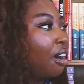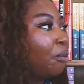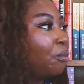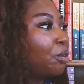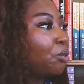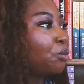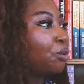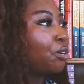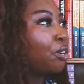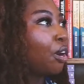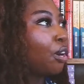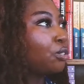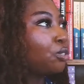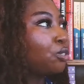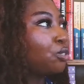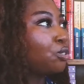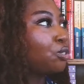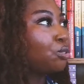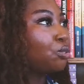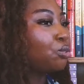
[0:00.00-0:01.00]
in
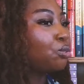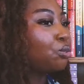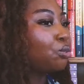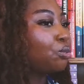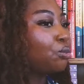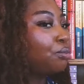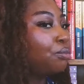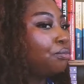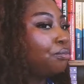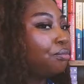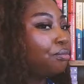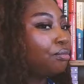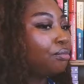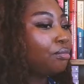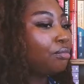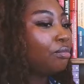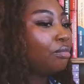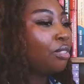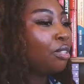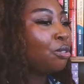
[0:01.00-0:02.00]
regards to
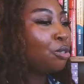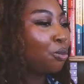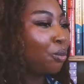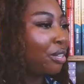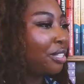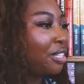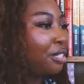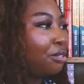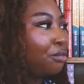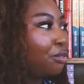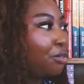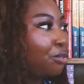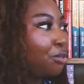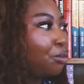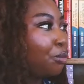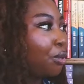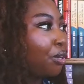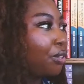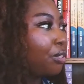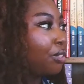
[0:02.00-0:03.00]
the way that you view the
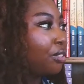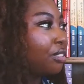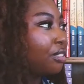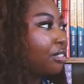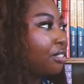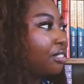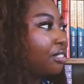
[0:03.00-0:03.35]
world.